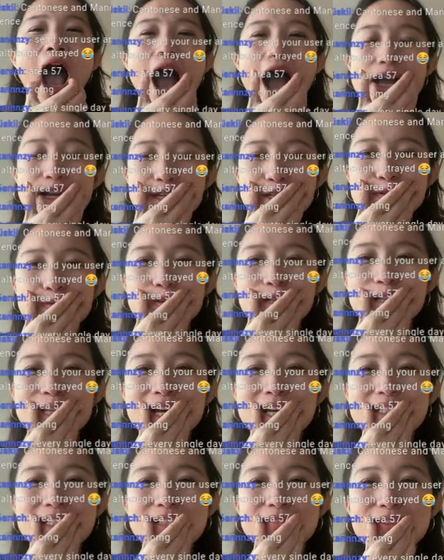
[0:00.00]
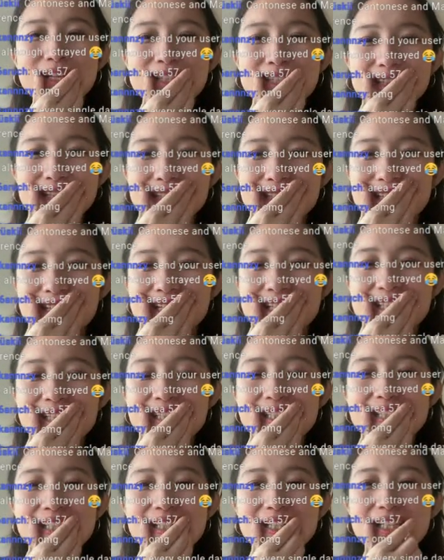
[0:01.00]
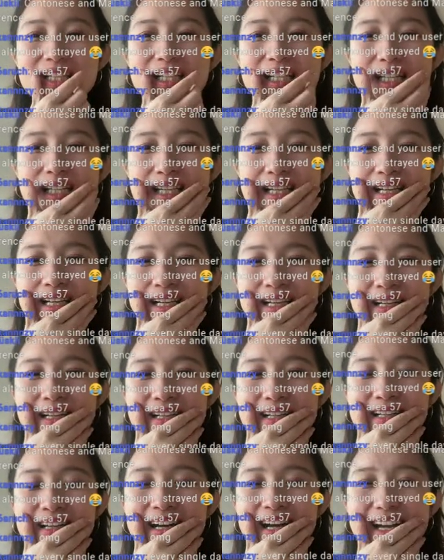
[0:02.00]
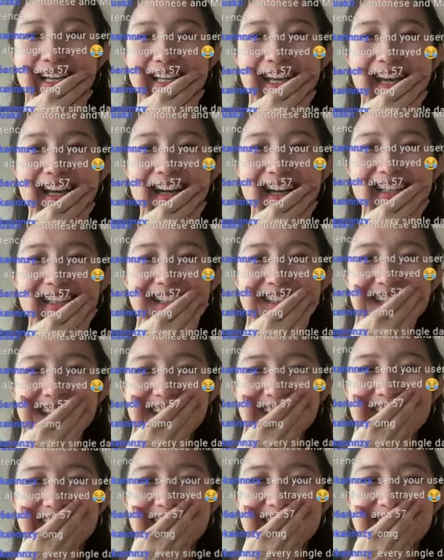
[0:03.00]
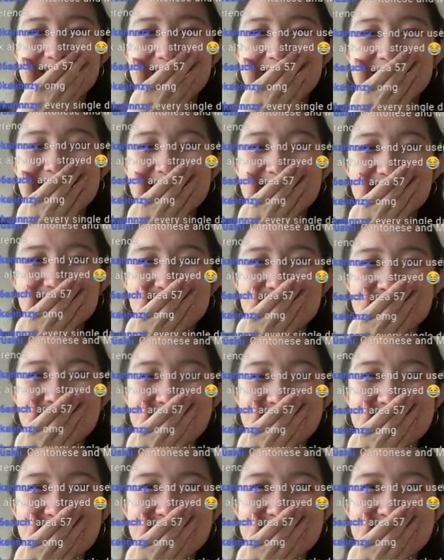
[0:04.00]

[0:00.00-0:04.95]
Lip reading: I just realized if I delete this, I can't SSH into it anymore.